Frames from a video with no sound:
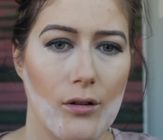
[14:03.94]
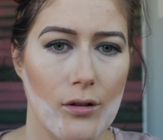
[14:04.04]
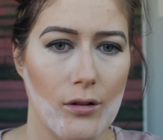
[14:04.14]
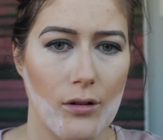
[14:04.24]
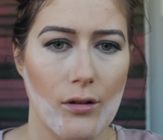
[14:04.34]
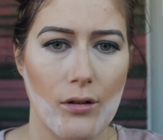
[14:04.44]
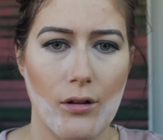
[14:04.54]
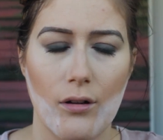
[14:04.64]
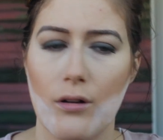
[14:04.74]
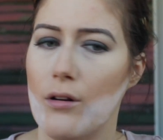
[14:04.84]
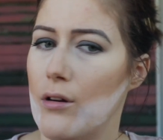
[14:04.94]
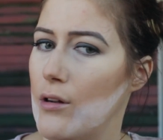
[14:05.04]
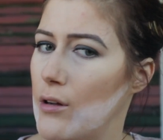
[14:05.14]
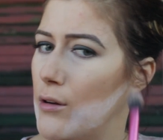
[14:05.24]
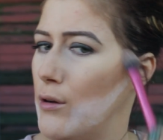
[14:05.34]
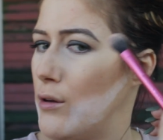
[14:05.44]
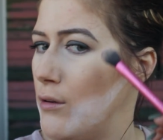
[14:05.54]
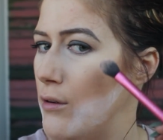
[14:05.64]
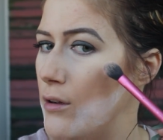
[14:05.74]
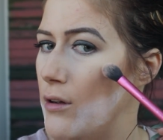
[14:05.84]

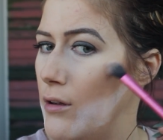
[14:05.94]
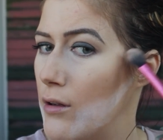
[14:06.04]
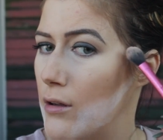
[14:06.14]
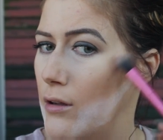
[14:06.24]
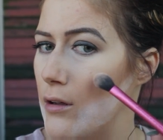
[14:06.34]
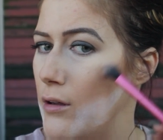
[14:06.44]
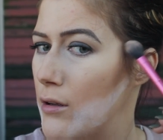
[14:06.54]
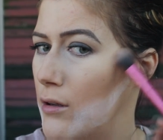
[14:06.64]
[no speech]